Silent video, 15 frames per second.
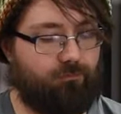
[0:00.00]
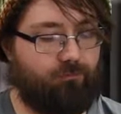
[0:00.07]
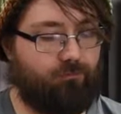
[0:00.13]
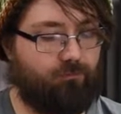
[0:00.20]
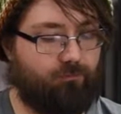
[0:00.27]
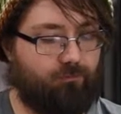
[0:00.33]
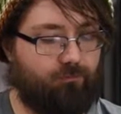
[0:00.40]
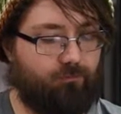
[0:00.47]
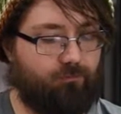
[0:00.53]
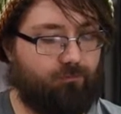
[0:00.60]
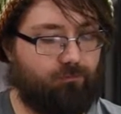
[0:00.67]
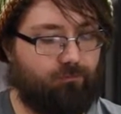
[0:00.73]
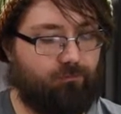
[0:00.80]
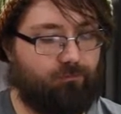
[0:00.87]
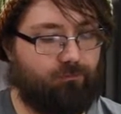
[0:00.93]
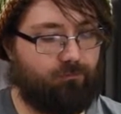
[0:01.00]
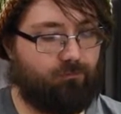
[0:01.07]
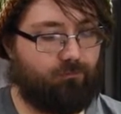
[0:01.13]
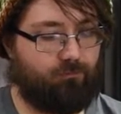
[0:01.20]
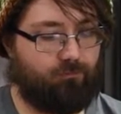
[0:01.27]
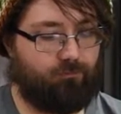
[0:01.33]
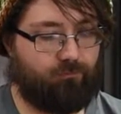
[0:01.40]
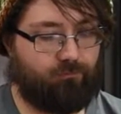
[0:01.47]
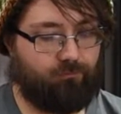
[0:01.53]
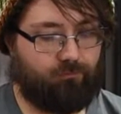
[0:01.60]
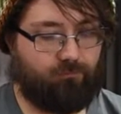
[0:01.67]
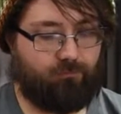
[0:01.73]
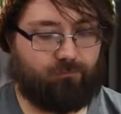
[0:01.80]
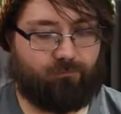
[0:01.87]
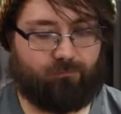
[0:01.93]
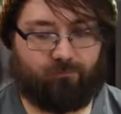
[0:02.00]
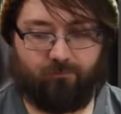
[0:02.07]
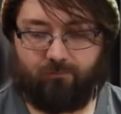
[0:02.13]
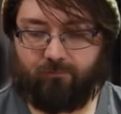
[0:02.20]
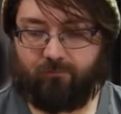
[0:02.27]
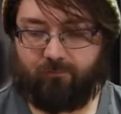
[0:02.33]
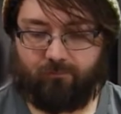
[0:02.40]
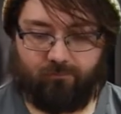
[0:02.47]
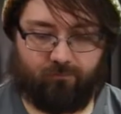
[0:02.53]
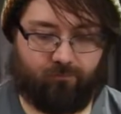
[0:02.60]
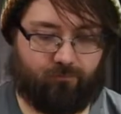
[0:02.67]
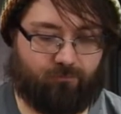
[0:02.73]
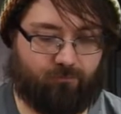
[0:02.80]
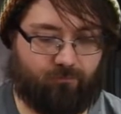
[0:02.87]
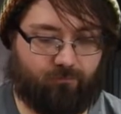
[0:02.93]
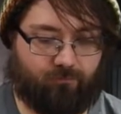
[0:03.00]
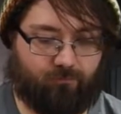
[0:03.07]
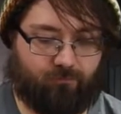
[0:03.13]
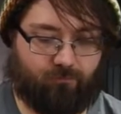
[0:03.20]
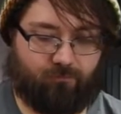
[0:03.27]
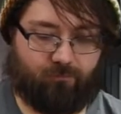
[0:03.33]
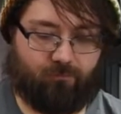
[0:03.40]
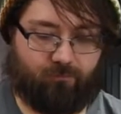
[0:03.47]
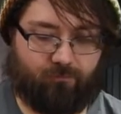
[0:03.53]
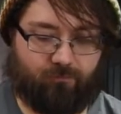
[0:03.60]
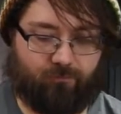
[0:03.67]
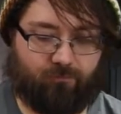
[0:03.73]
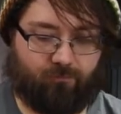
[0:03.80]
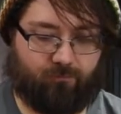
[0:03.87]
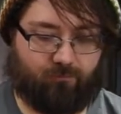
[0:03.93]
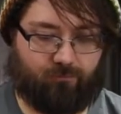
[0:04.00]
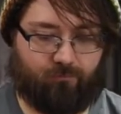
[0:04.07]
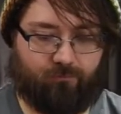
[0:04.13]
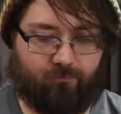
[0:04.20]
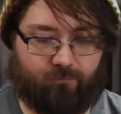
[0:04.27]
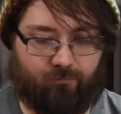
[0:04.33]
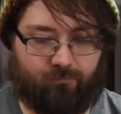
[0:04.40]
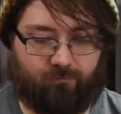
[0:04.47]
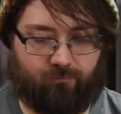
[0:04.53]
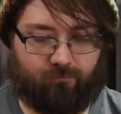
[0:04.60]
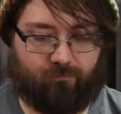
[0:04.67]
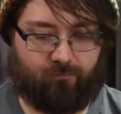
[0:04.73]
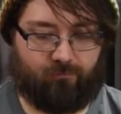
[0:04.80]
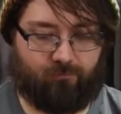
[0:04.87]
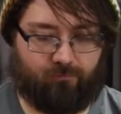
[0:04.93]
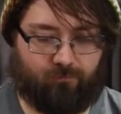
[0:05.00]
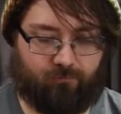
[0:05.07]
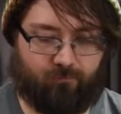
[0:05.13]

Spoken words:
(silent)